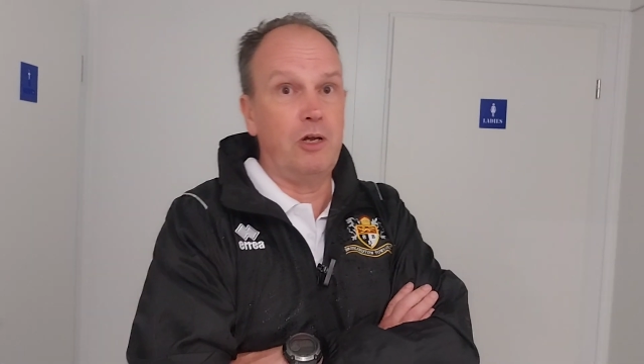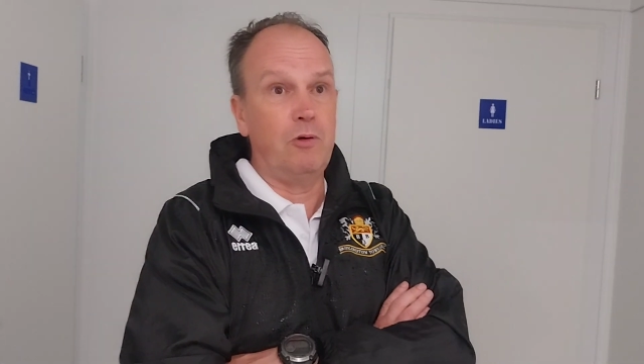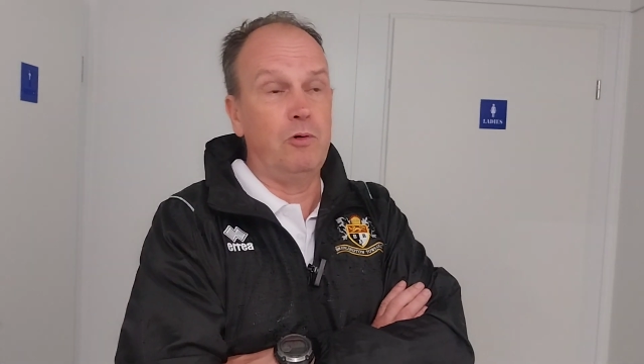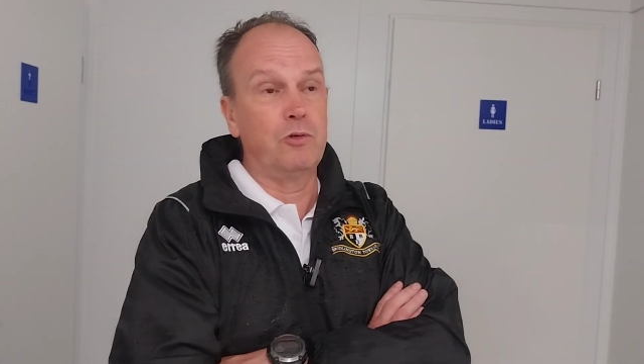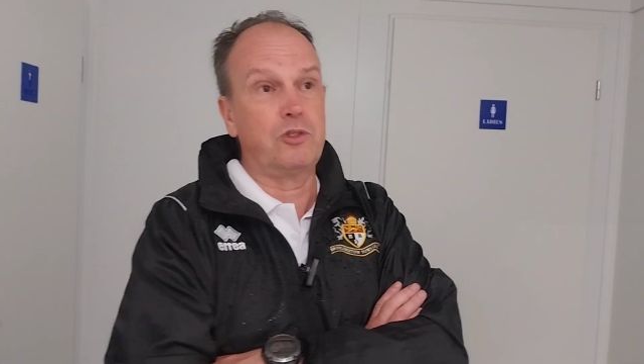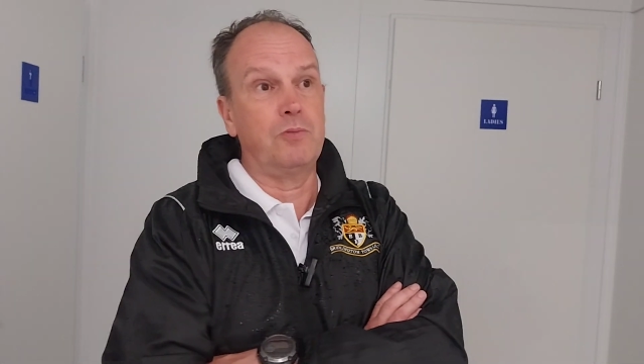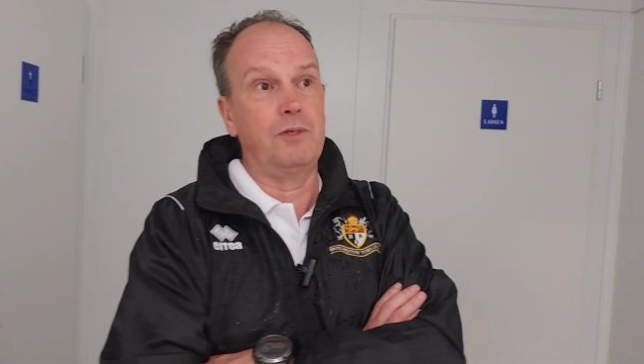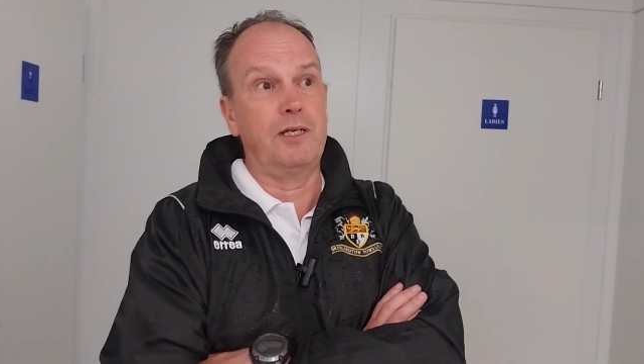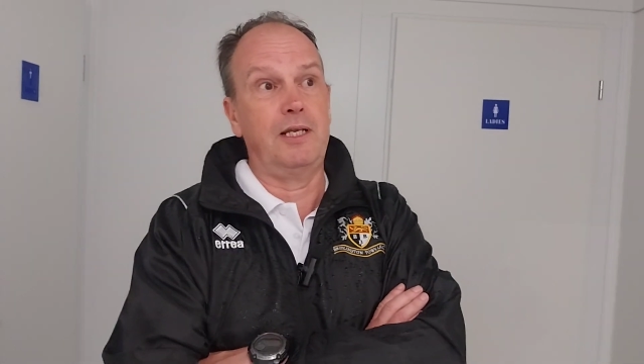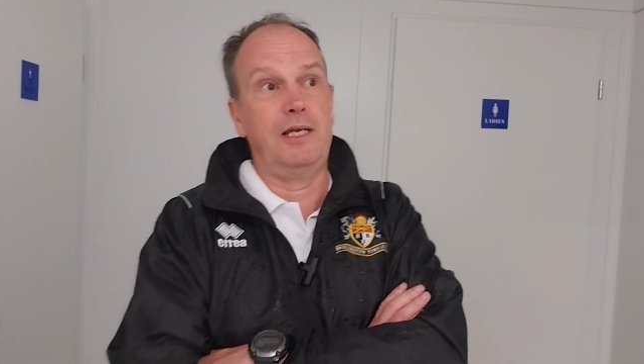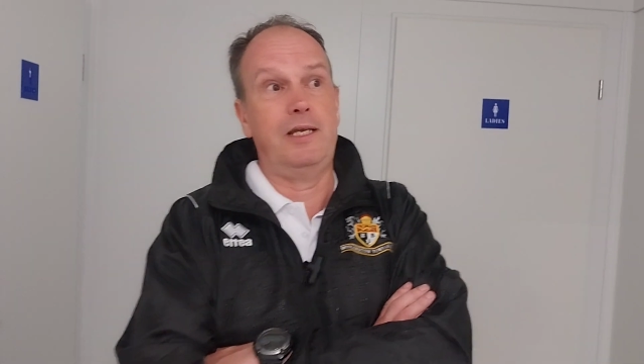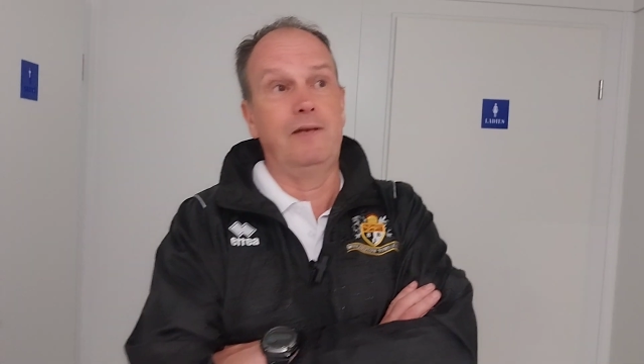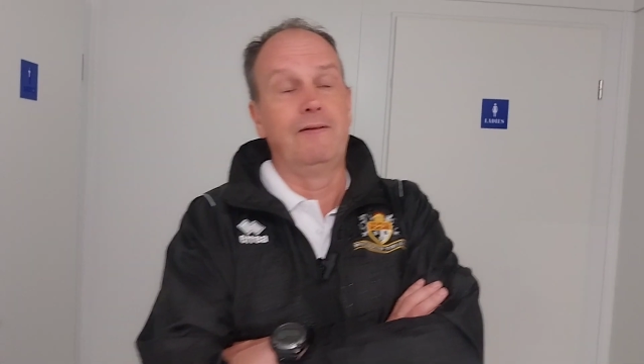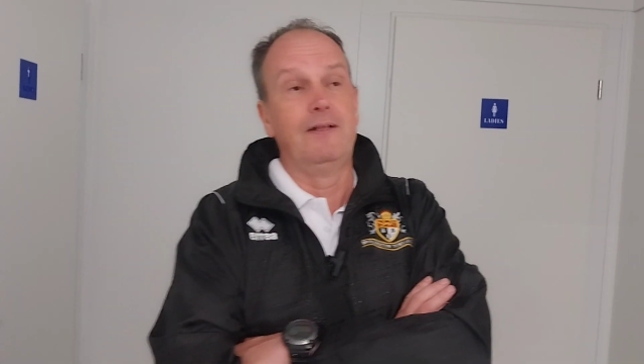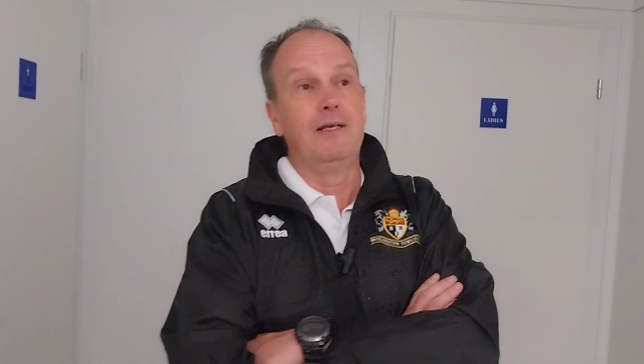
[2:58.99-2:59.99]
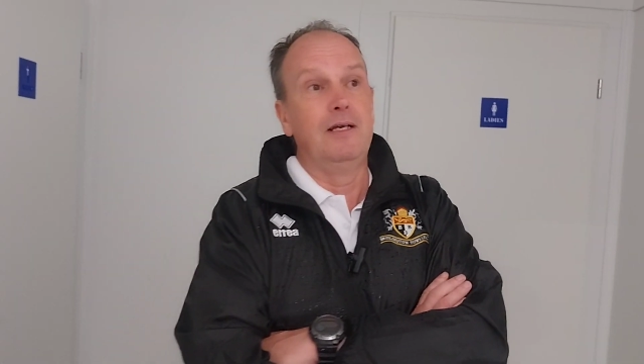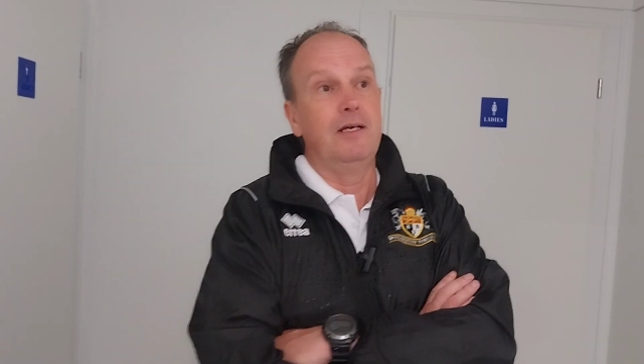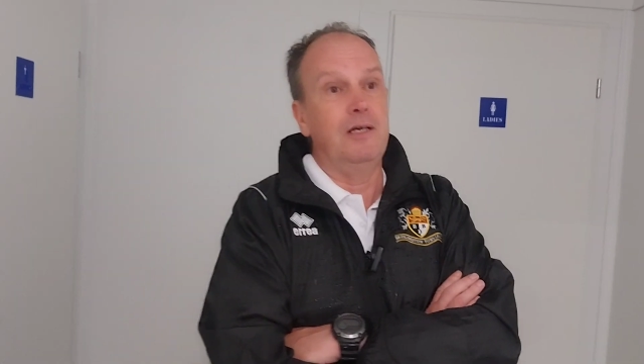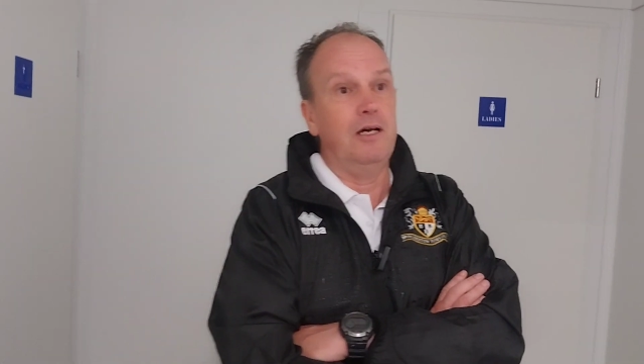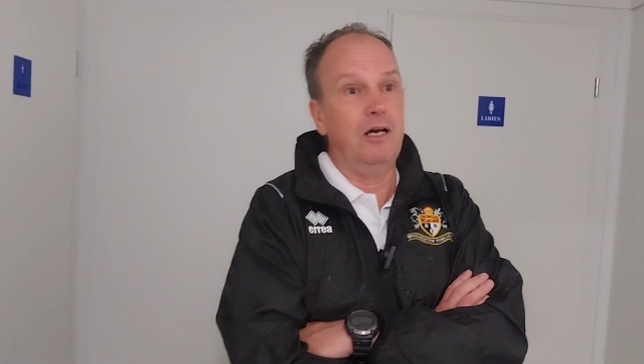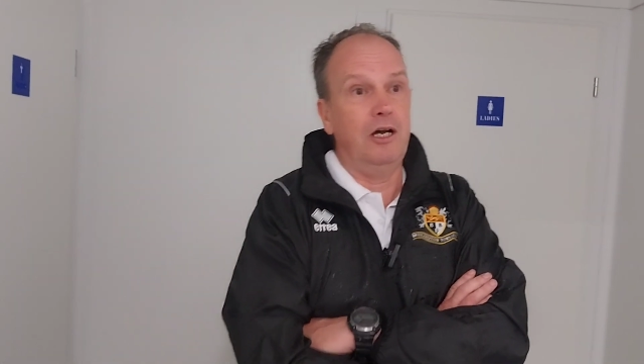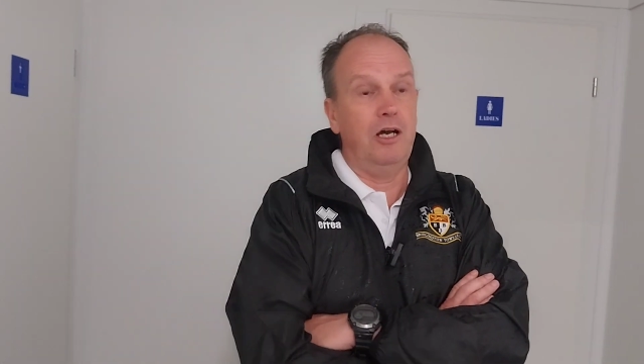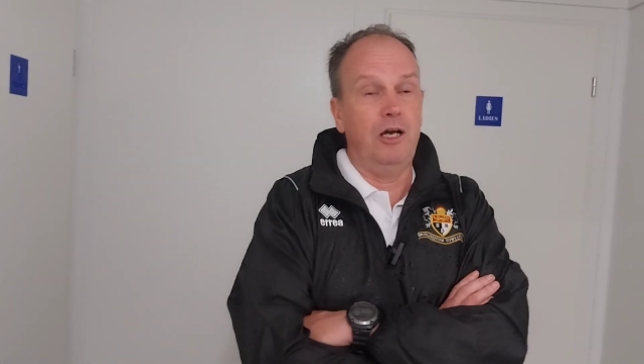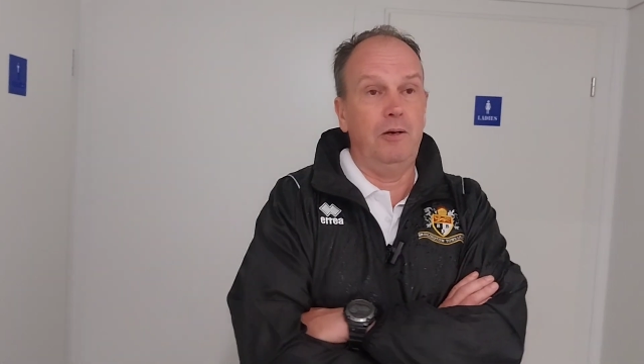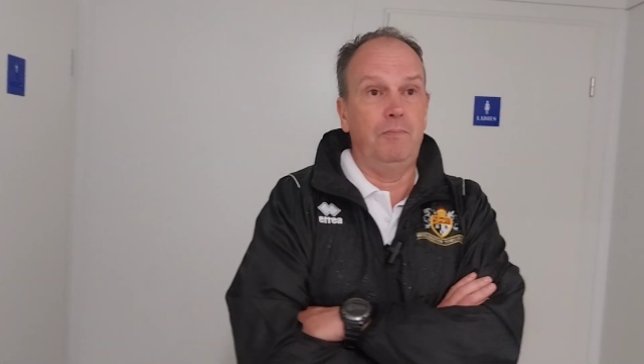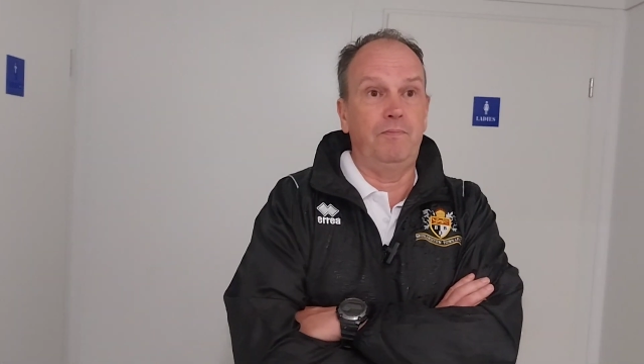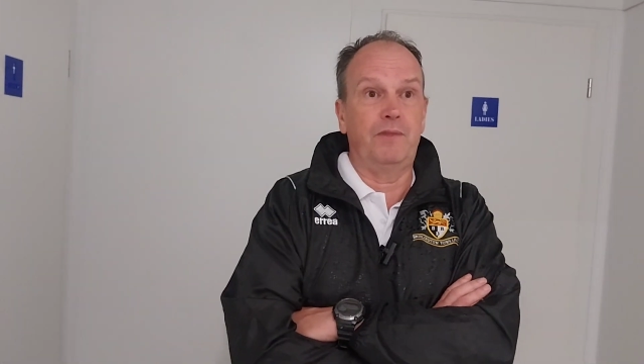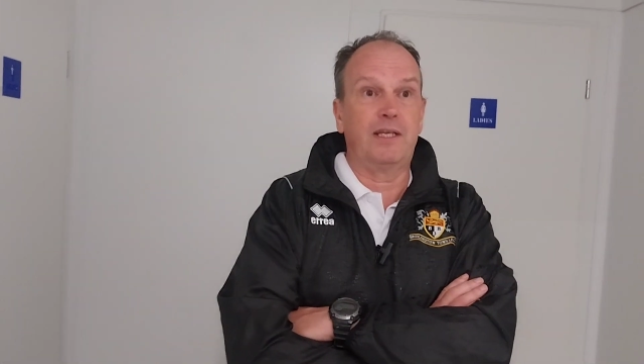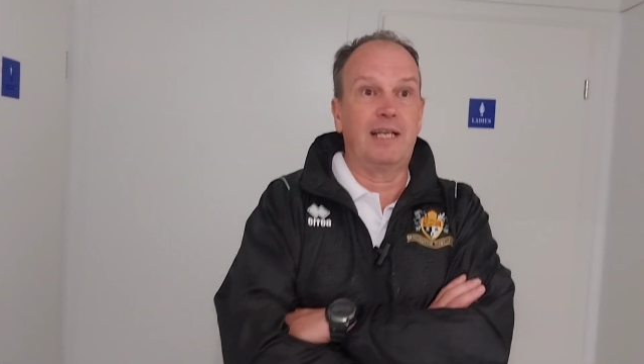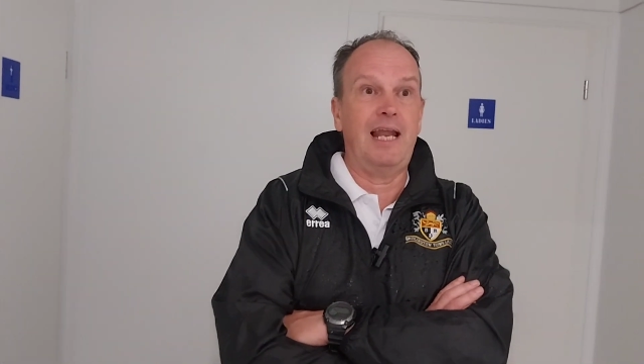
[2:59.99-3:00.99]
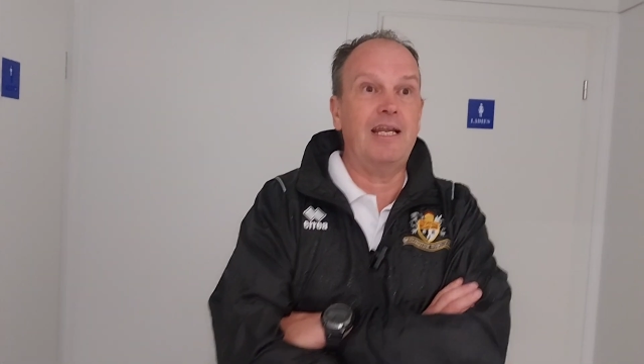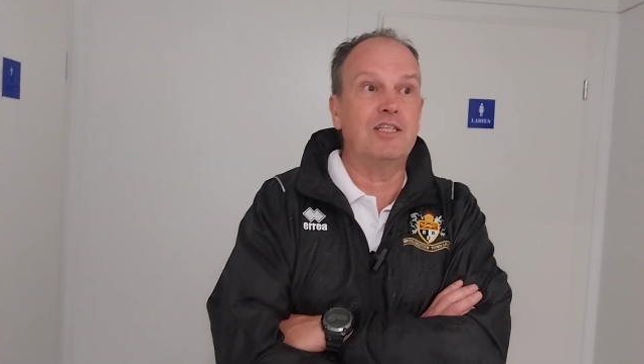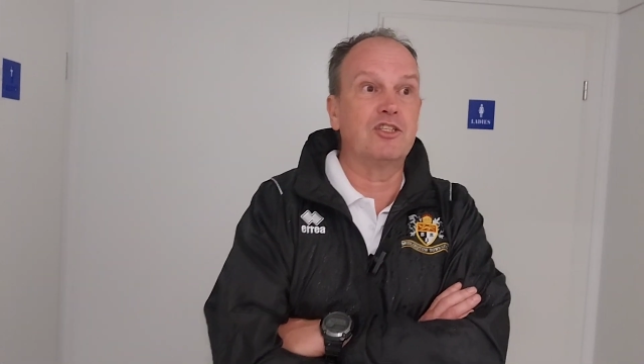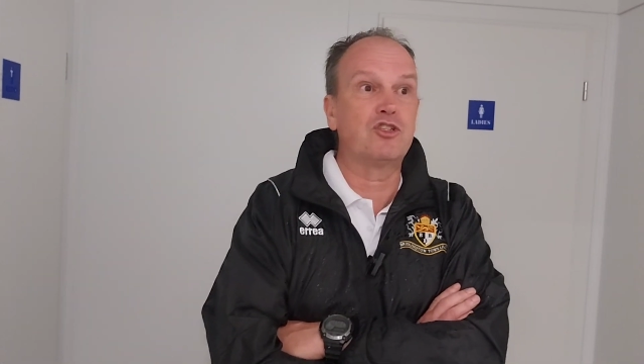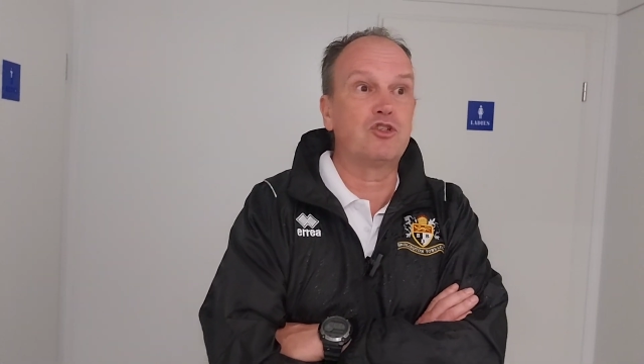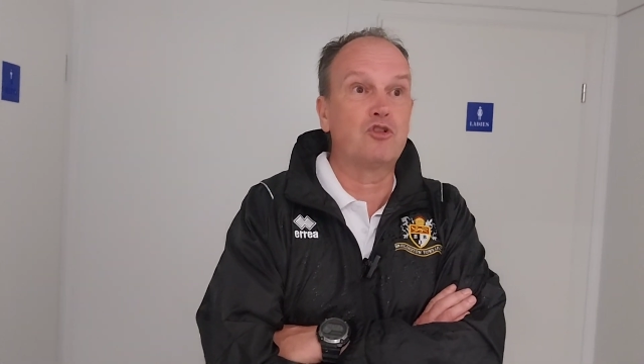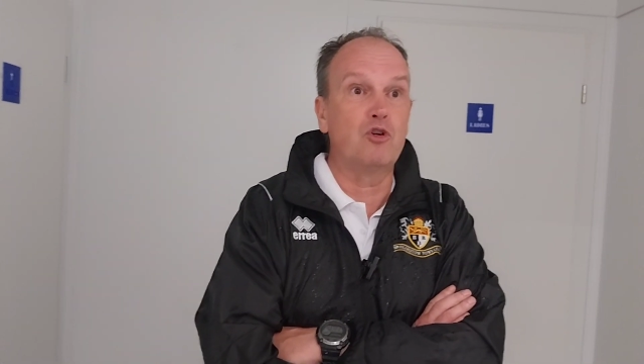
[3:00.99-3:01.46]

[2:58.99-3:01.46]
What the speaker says: Ultimately, Glenn's